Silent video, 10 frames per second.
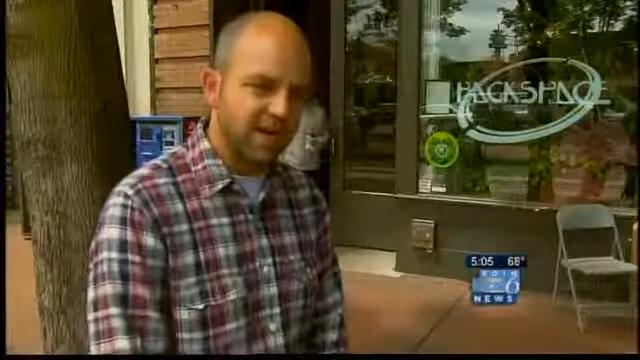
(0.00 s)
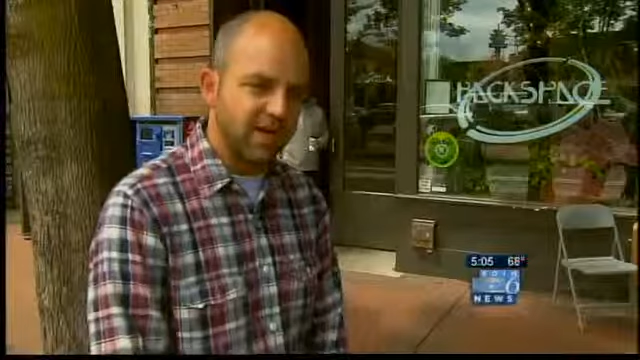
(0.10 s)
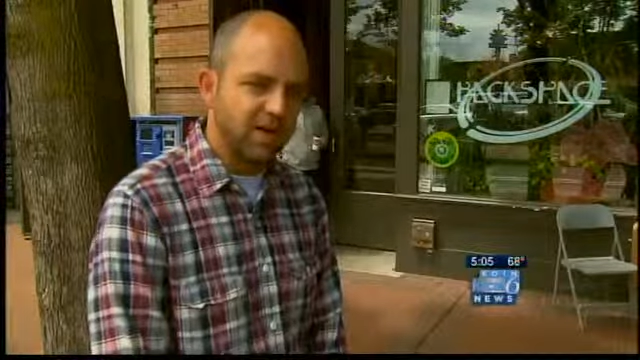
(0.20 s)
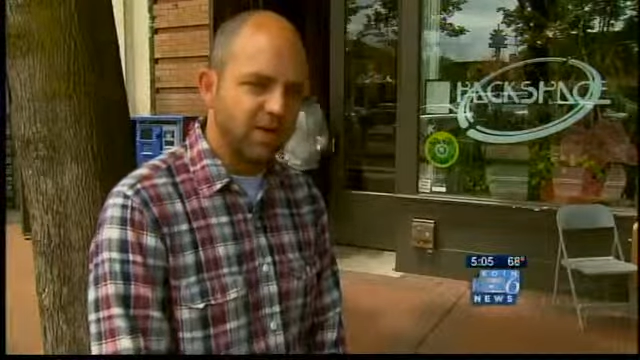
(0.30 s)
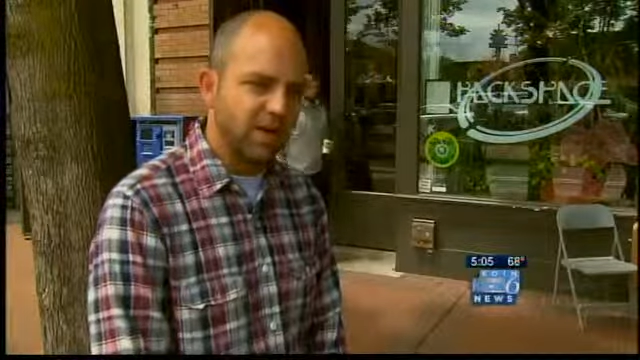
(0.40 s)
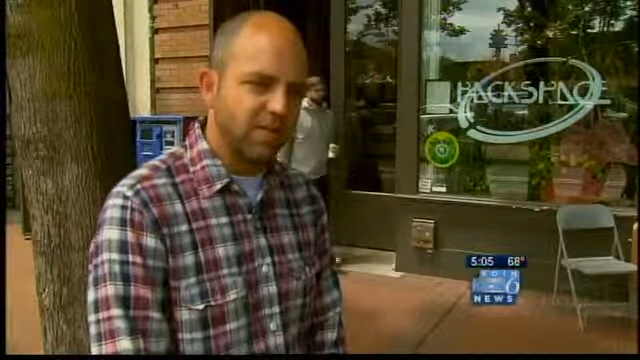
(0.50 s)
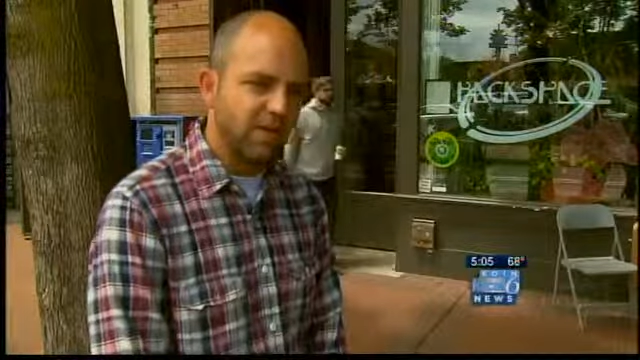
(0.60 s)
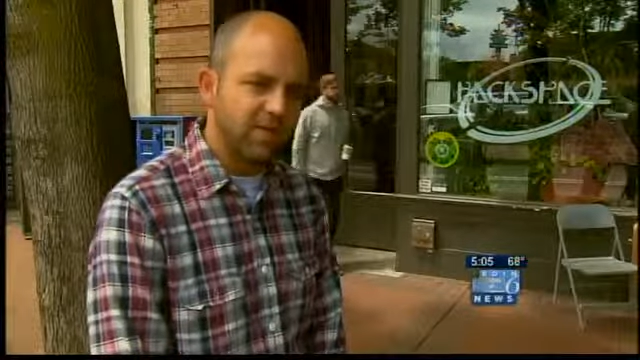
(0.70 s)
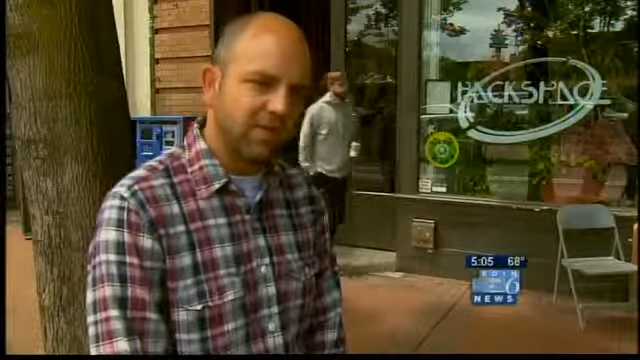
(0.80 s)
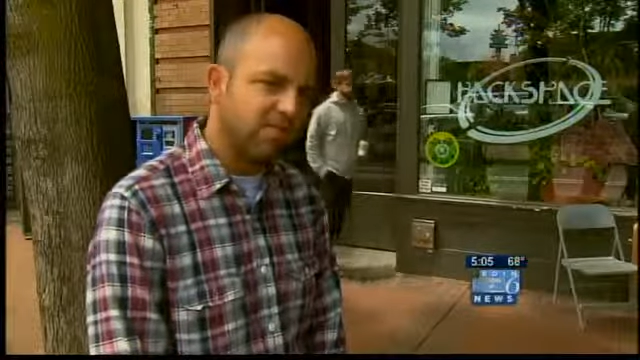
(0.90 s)
knew him
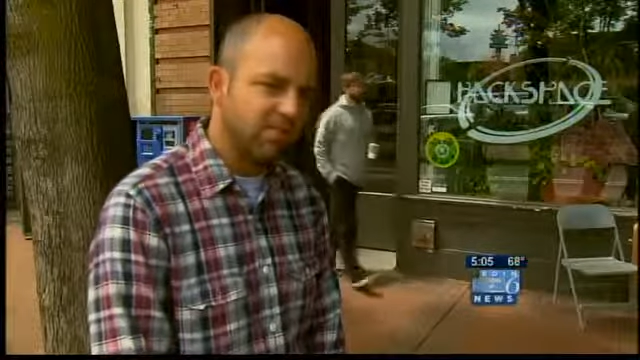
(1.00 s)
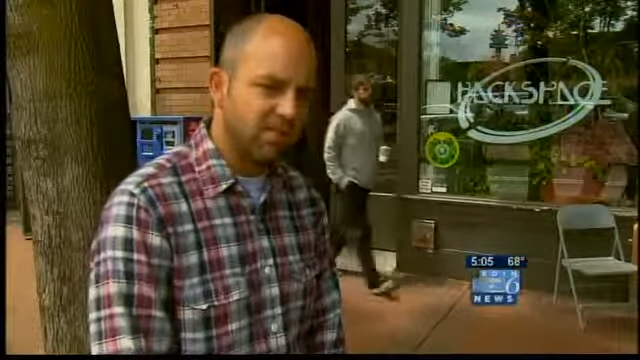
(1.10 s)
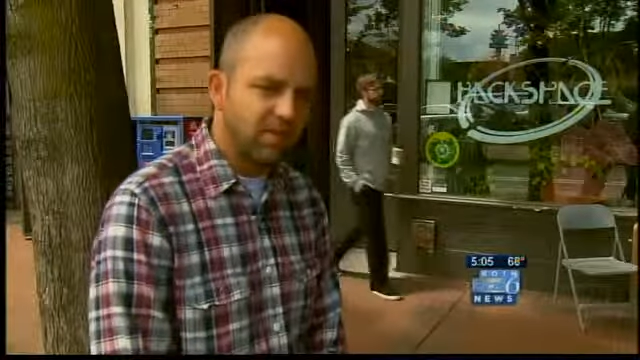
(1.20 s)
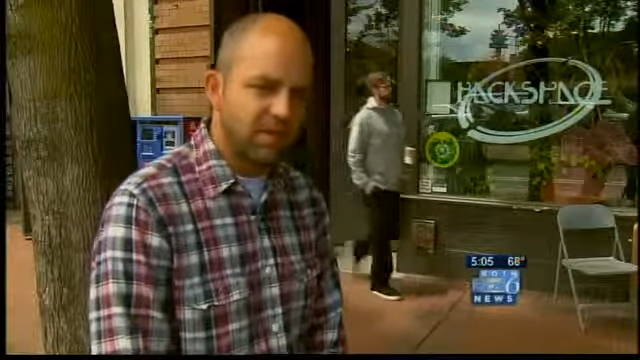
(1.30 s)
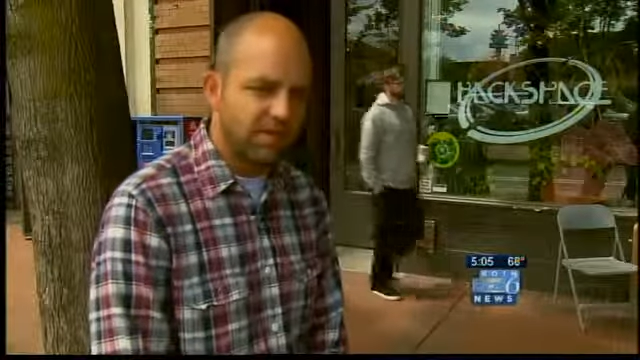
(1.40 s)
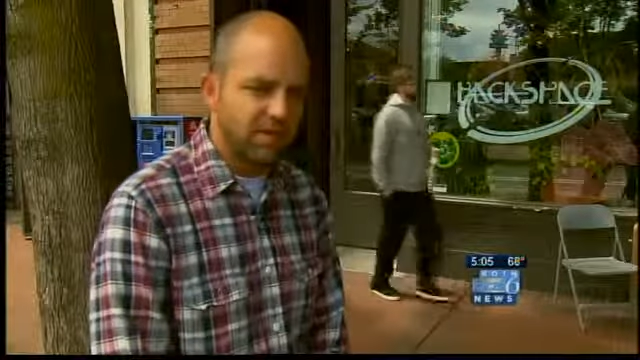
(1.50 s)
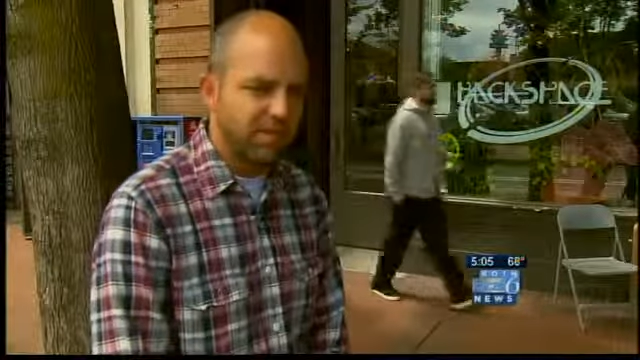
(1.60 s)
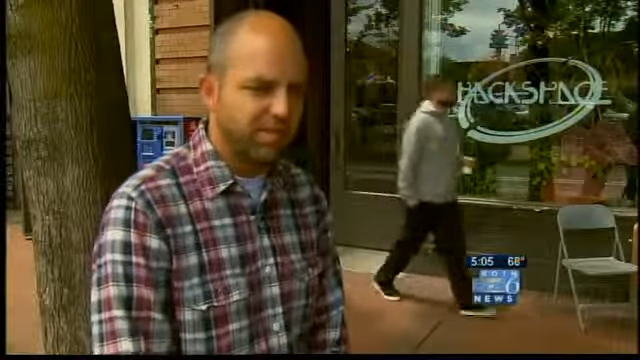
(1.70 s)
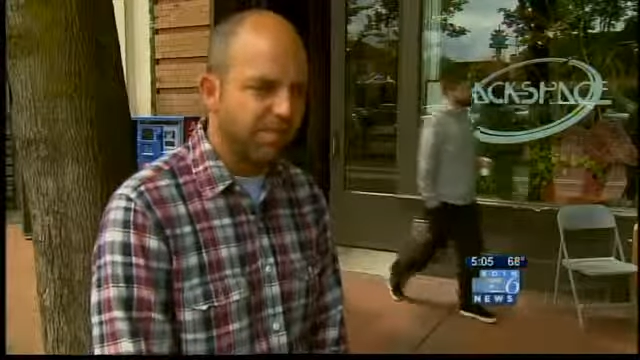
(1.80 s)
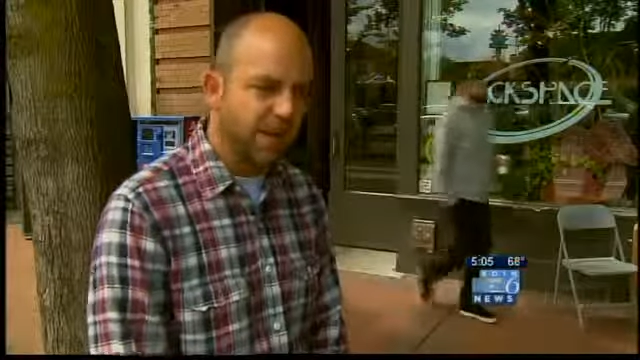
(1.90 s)
as a as a
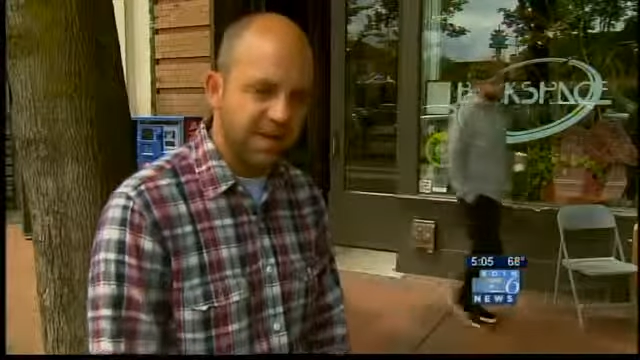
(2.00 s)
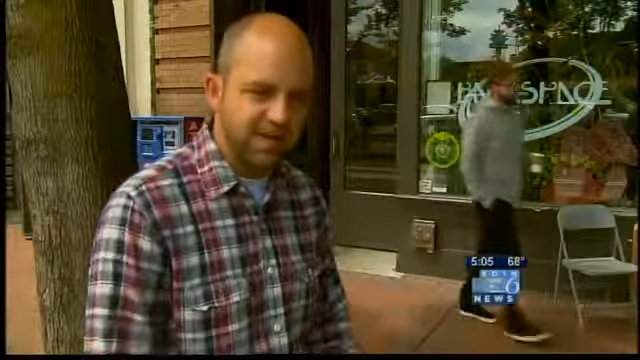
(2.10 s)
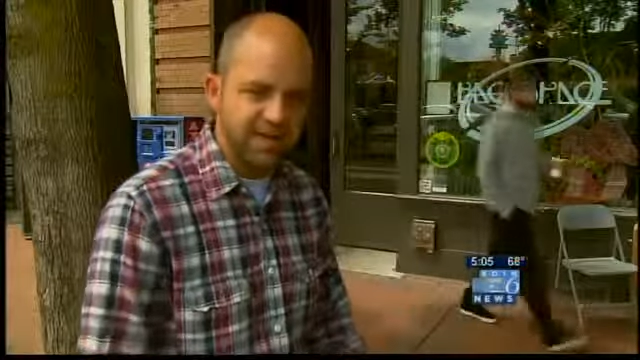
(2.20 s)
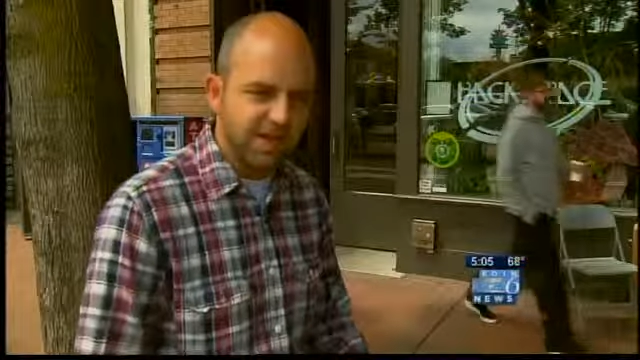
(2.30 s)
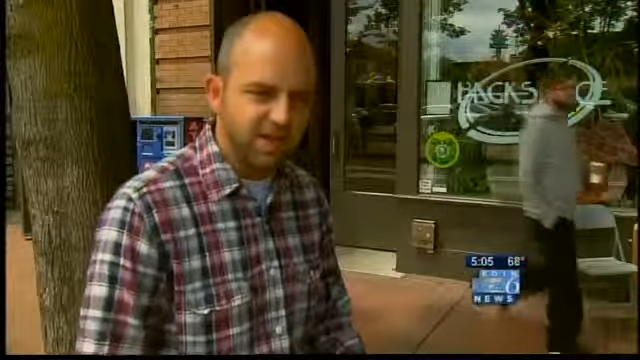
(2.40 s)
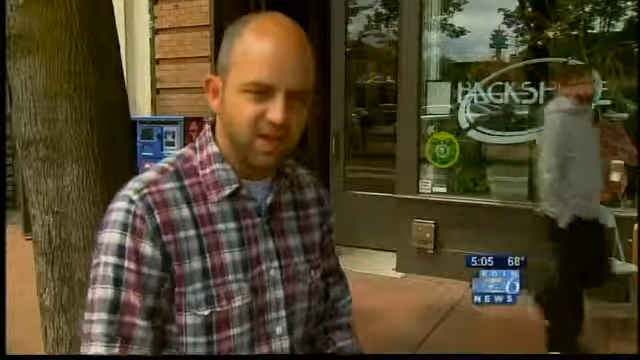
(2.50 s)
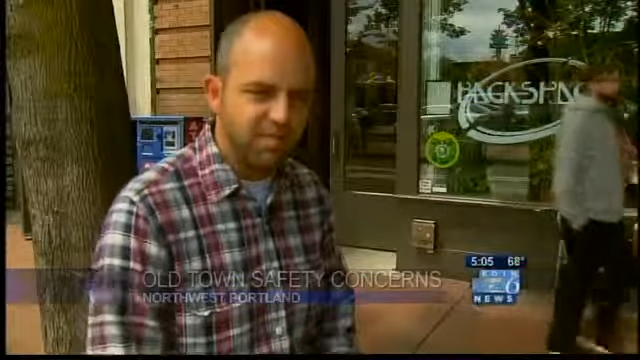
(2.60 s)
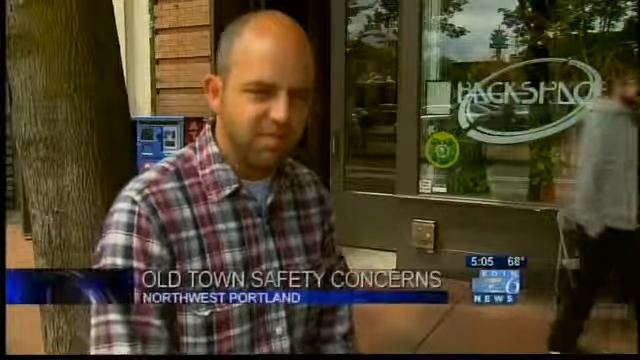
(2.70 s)
bad seed, a